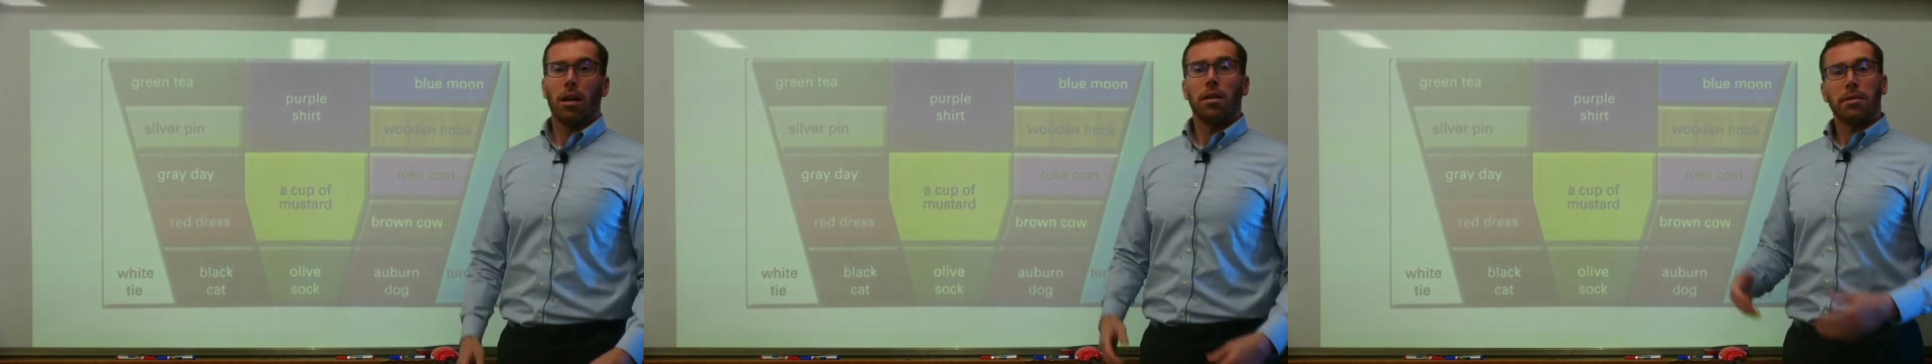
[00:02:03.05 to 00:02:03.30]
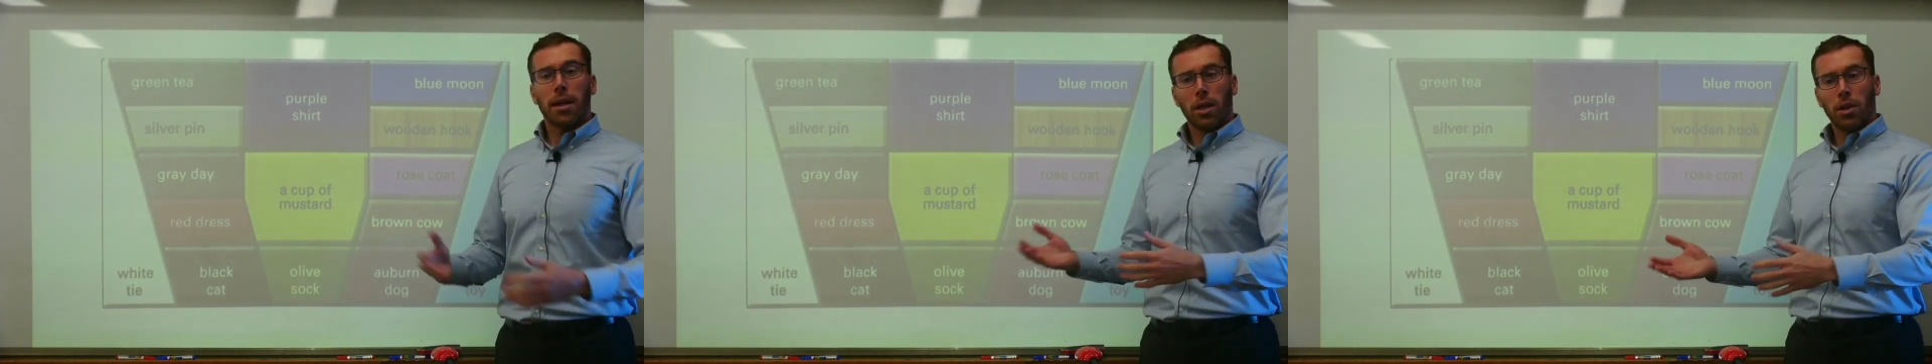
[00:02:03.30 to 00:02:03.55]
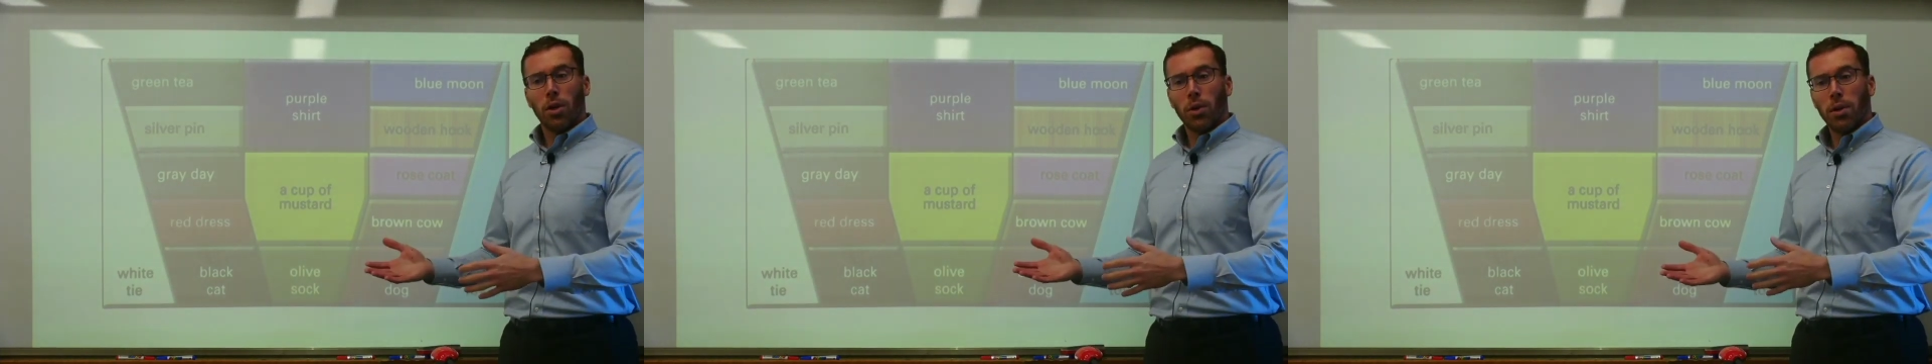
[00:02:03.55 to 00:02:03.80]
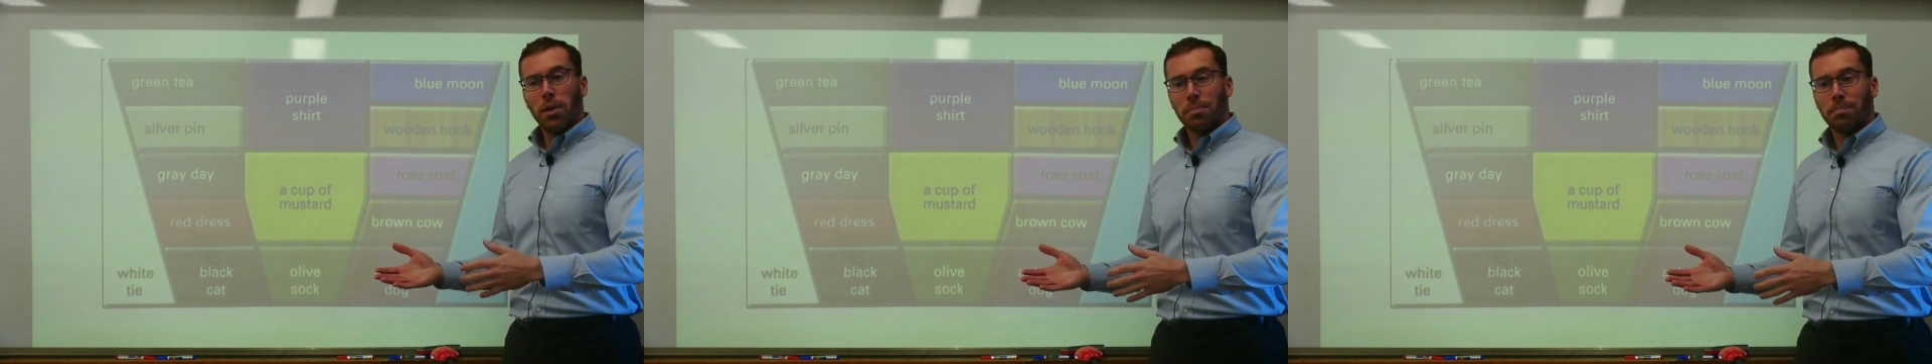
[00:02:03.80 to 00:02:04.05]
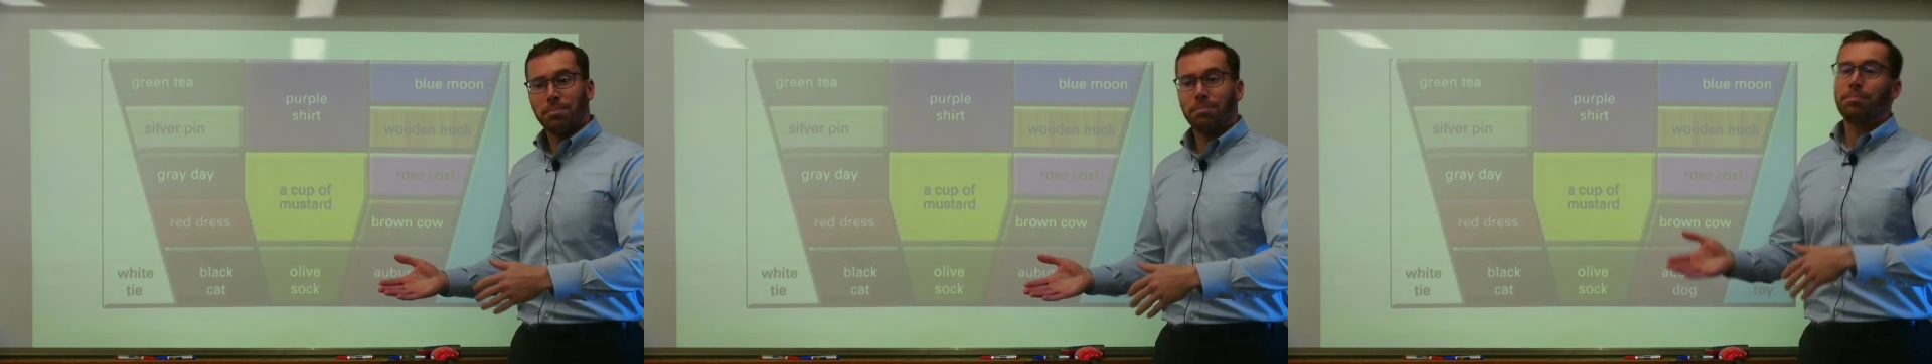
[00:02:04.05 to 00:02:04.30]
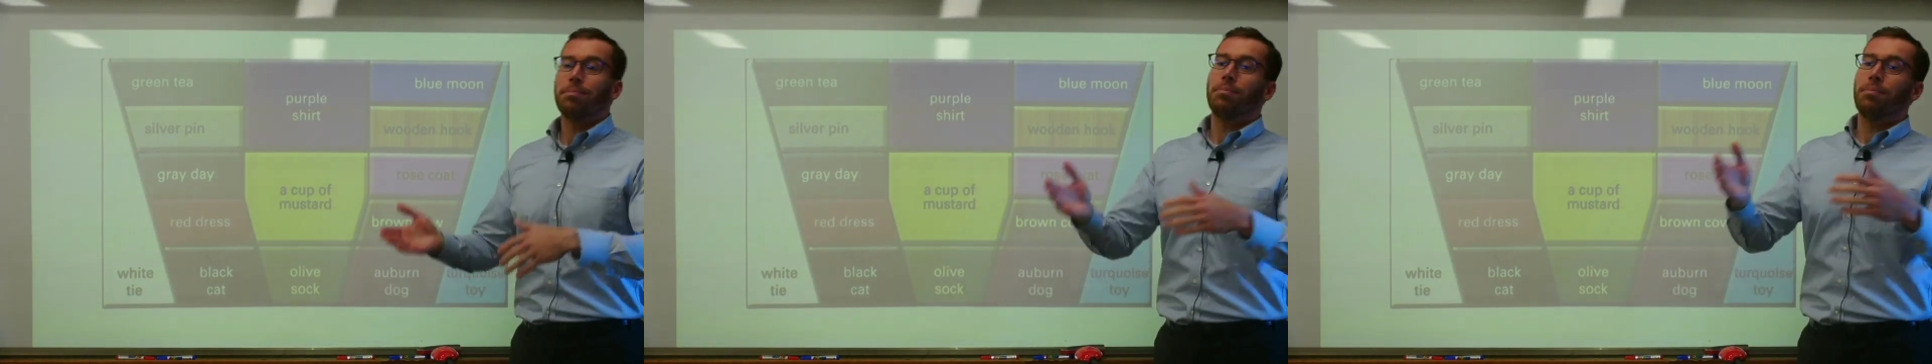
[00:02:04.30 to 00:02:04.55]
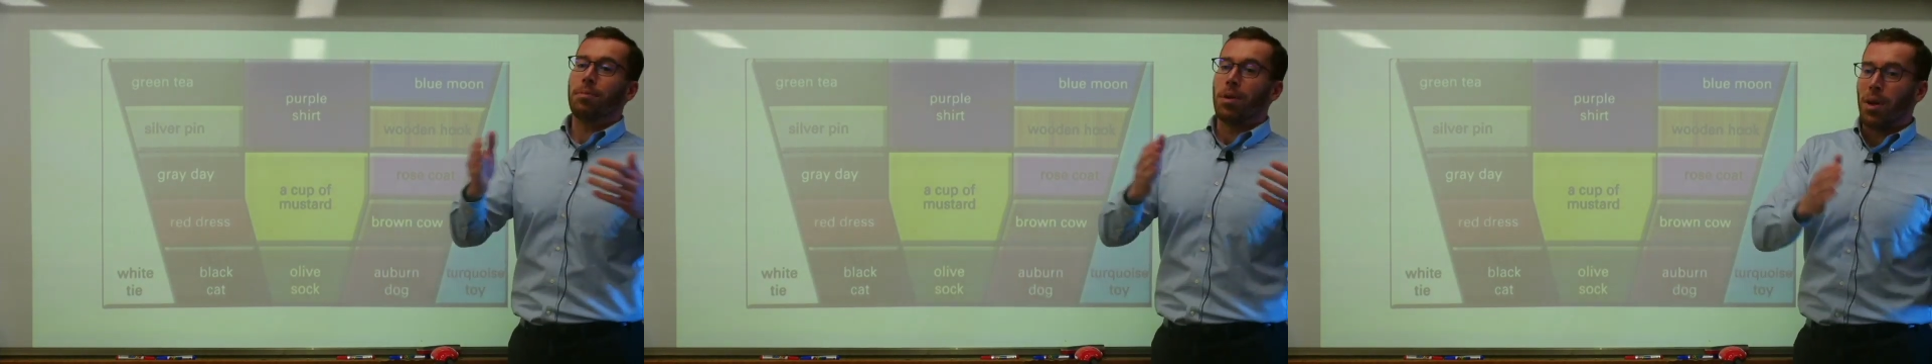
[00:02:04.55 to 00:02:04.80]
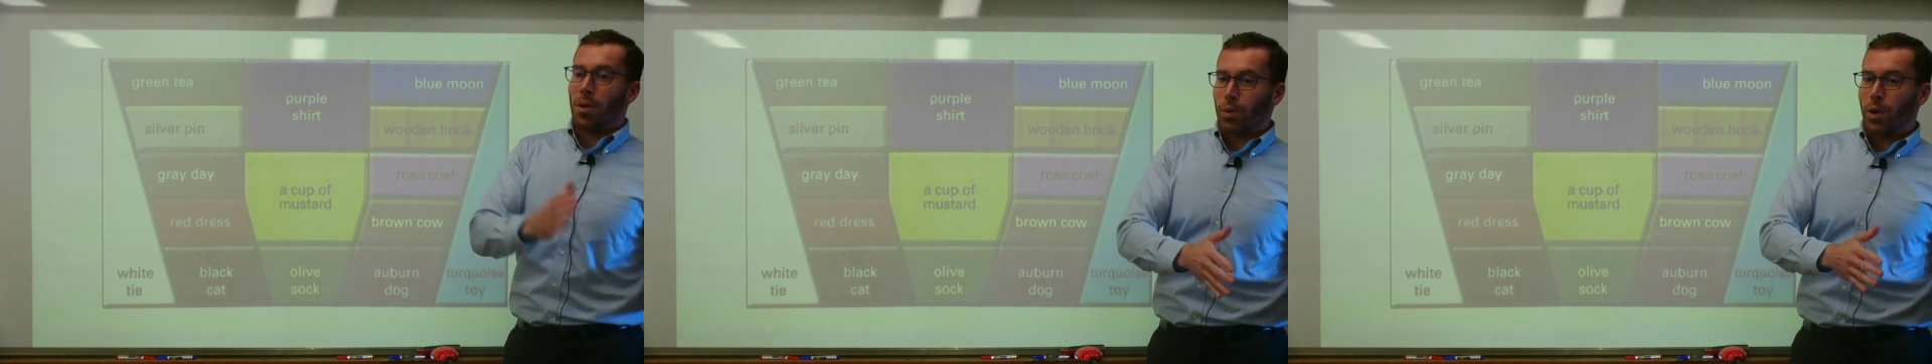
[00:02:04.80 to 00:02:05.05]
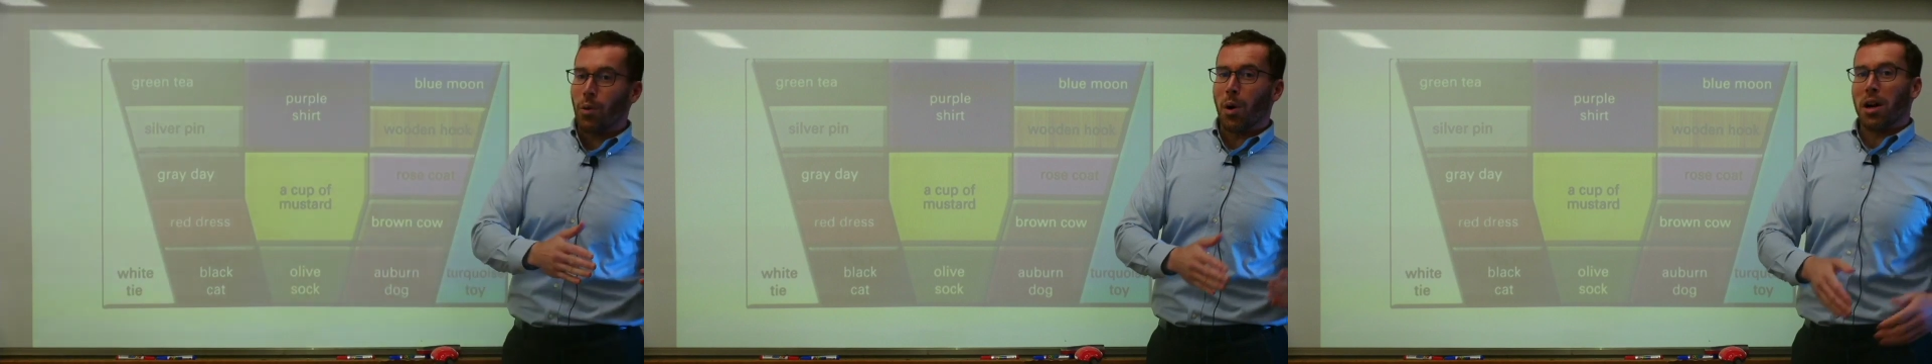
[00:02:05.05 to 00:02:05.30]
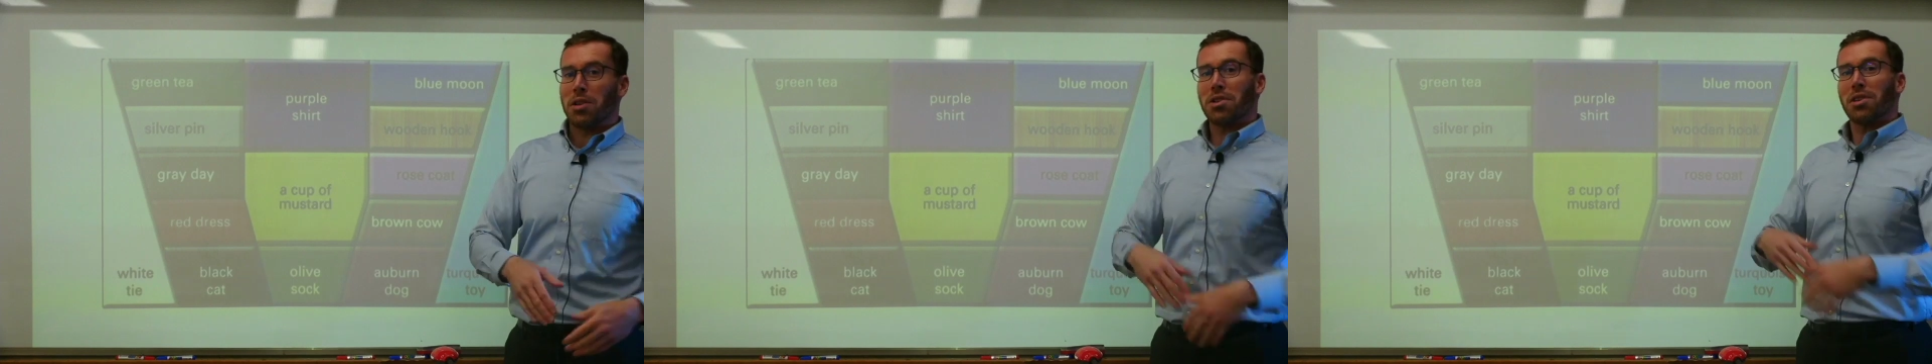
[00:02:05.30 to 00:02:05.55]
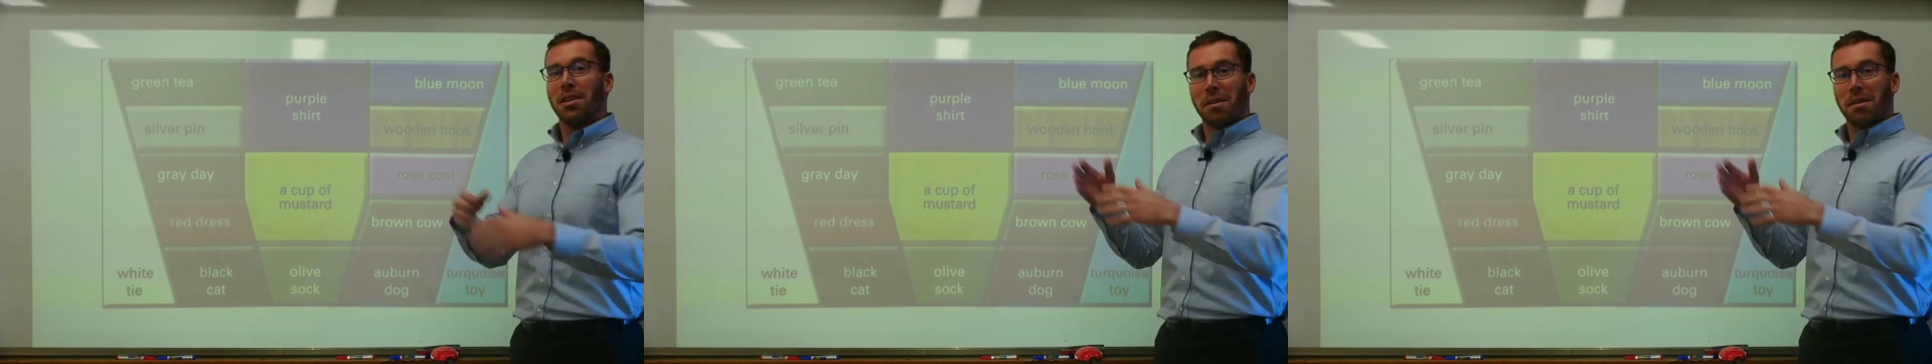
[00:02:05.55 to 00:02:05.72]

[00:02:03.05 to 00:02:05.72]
download, rewatch,